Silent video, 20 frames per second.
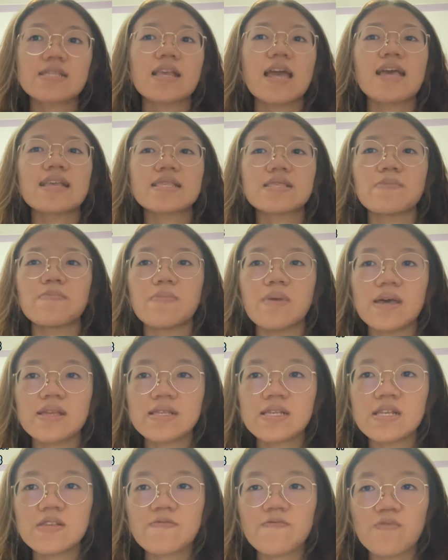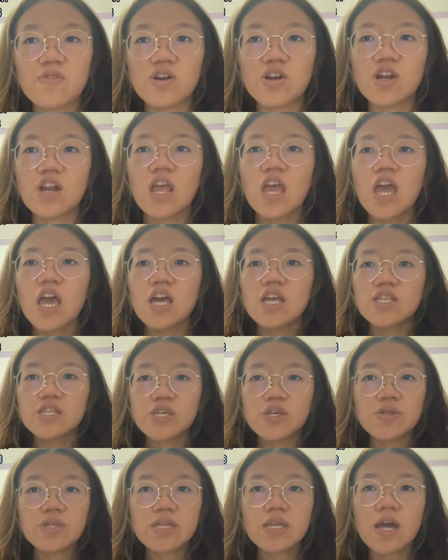as the basis for
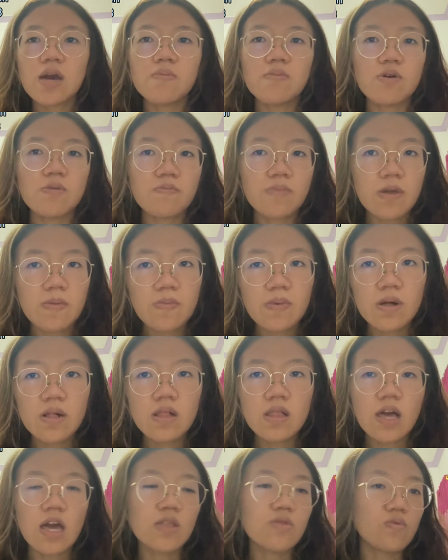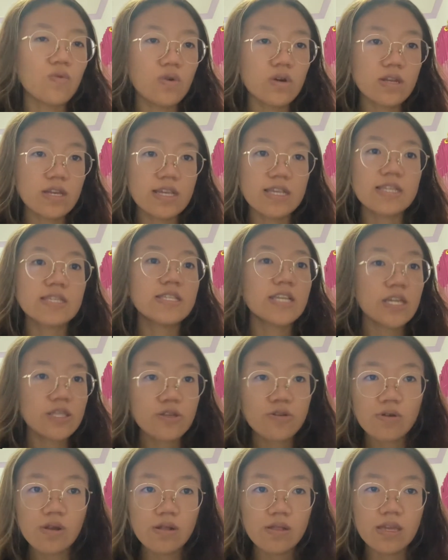choosing among people at work is
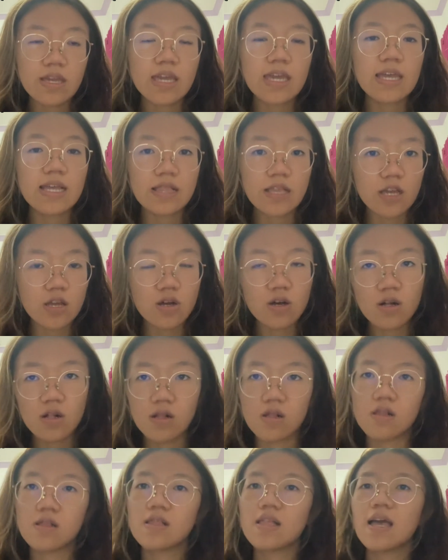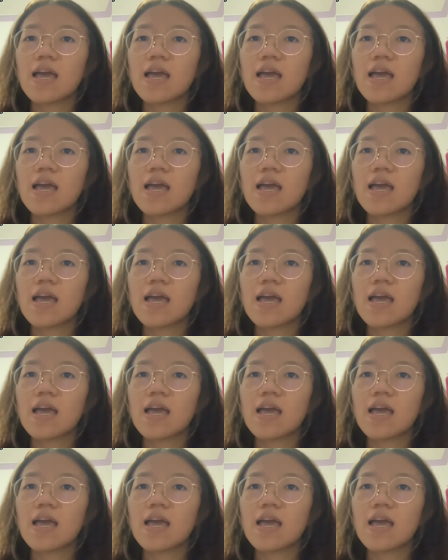generally illegal.